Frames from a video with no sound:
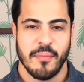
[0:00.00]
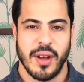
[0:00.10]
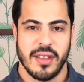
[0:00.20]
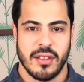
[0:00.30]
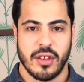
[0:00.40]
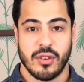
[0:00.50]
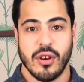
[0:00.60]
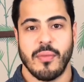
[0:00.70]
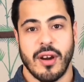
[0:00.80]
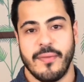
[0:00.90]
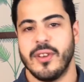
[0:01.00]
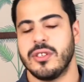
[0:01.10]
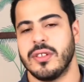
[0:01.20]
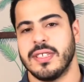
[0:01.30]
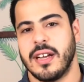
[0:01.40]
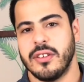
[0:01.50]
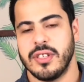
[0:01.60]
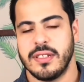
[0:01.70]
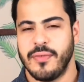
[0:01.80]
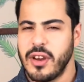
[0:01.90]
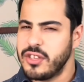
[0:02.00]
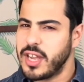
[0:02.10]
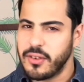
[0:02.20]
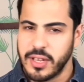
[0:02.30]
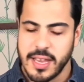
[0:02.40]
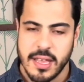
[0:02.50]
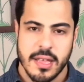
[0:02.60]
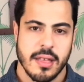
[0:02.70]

But the term artificial intelligence, very generally,